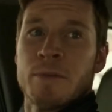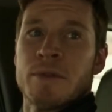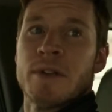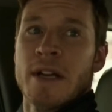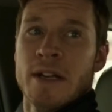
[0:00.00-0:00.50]
is
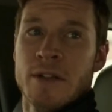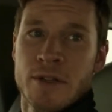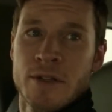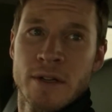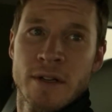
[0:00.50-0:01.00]
about to give
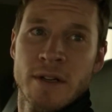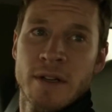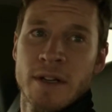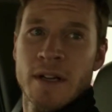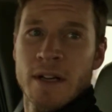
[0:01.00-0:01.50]
her a fitting
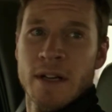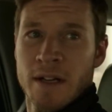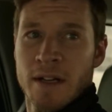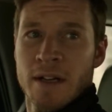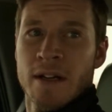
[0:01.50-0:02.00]
reply,
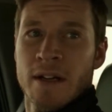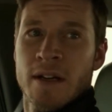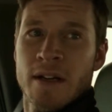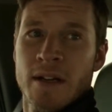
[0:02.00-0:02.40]
but then they